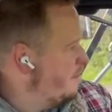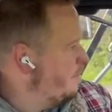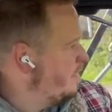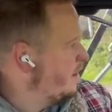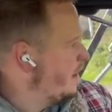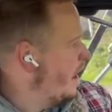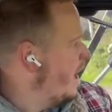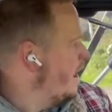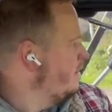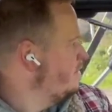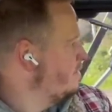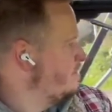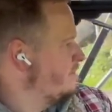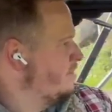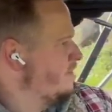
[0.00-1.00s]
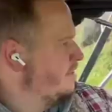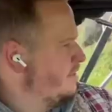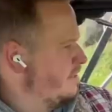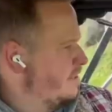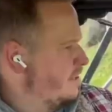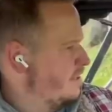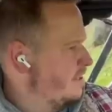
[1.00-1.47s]
the glass
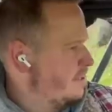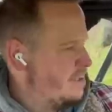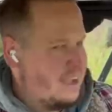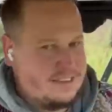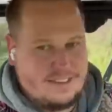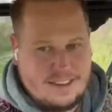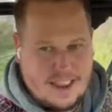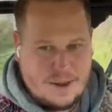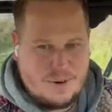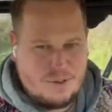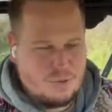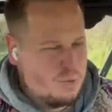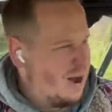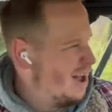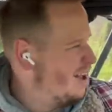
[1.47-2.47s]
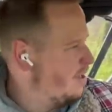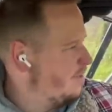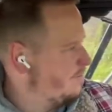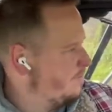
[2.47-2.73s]
yesterday when it's wet,